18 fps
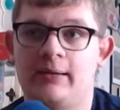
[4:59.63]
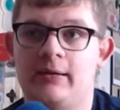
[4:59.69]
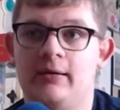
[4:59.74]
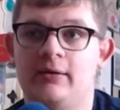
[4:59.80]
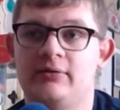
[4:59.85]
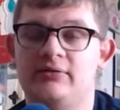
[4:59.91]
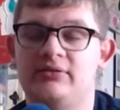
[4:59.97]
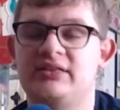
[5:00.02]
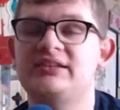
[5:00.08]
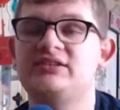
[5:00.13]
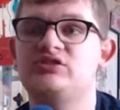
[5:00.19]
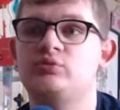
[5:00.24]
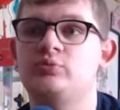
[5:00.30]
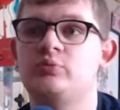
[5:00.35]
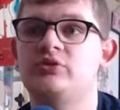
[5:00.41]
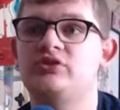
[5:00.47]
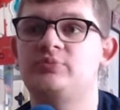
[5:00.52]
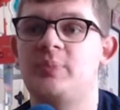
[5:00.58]
this
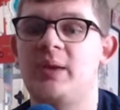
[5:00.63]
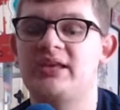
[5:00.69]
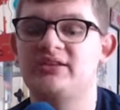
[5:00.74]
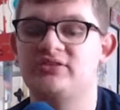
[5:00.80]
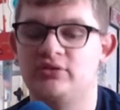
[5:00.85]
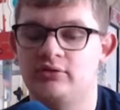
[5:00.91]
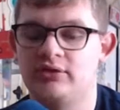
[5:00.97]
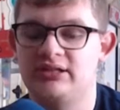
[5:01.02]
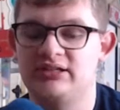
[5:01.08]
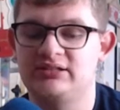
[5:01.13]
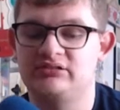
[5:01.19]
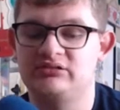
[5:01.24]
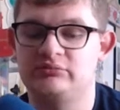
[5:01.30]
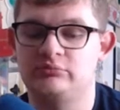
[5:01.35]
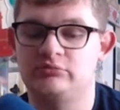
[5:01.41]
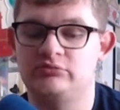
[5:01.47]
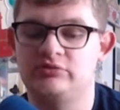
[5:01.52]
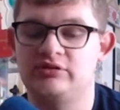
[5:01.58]
was basically
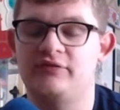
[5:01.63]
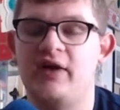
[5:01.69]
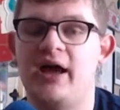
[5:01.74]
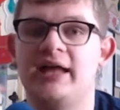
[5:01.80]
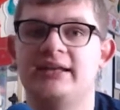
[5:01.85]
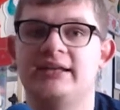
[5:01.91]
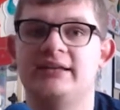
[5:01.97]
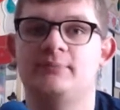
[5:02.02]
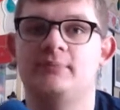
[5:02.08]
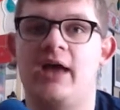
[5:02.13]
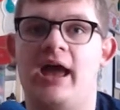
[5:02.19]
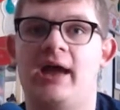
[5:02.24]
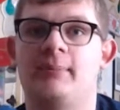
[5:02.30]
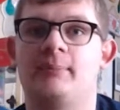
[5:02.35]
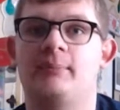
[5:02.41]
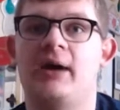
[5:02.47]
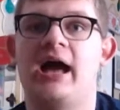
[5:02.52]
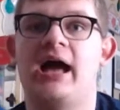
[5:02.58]
divided
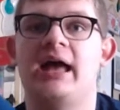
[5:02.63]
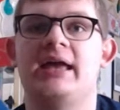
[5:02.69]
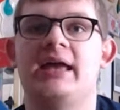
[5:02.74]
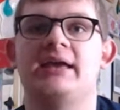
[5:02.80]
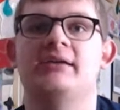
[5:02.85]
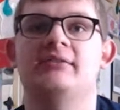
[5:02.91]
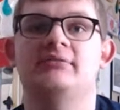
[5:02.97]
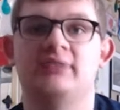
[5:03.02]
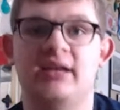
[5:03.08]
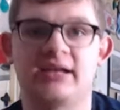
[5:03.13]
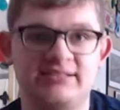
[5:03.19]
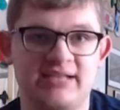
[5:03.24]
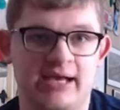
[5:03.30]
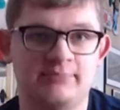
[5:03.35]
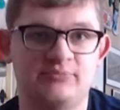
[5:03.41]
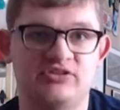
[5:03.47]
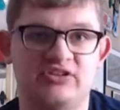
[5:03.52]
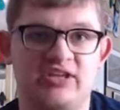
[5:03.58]
by
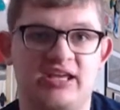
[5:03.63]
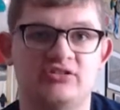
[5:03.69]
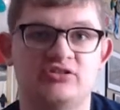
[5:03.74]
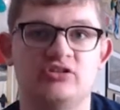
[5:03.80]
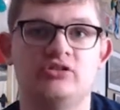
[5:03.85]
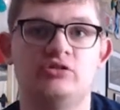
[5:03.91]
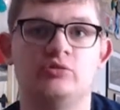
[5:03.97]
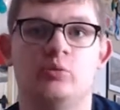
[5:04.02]
nighttime stages where